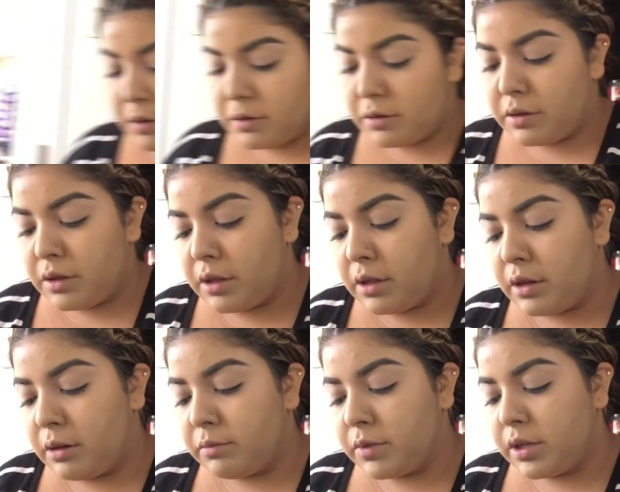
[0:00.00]
So
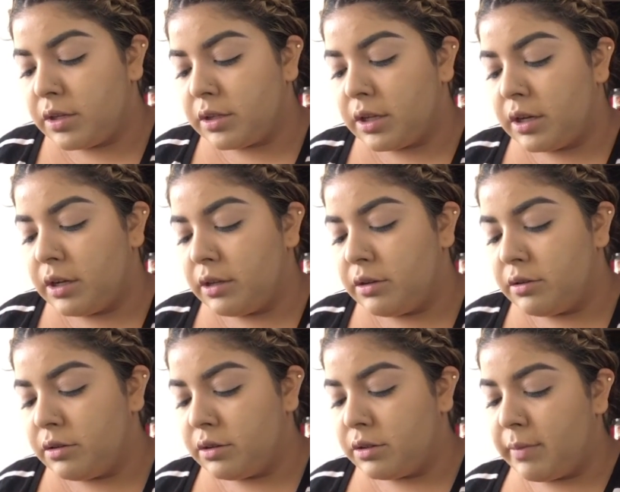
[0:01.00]
then I'm just gonna
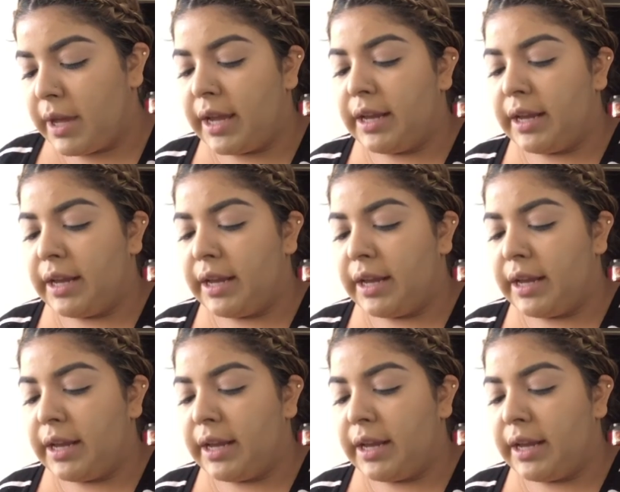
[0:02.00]
use my